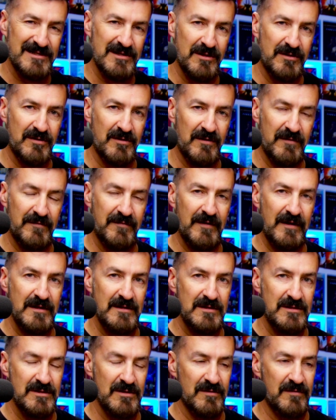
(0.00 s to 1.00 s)
the third
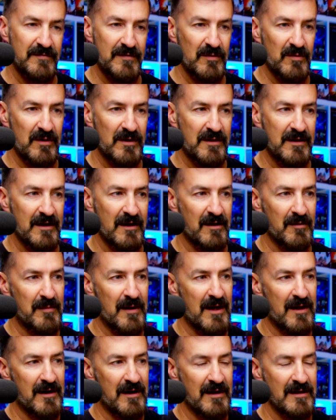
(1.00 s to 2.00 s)
phase. So if you want to think
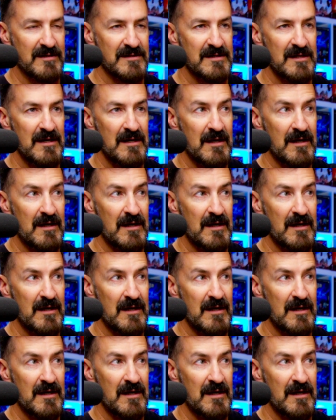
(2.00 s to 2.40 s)
about it as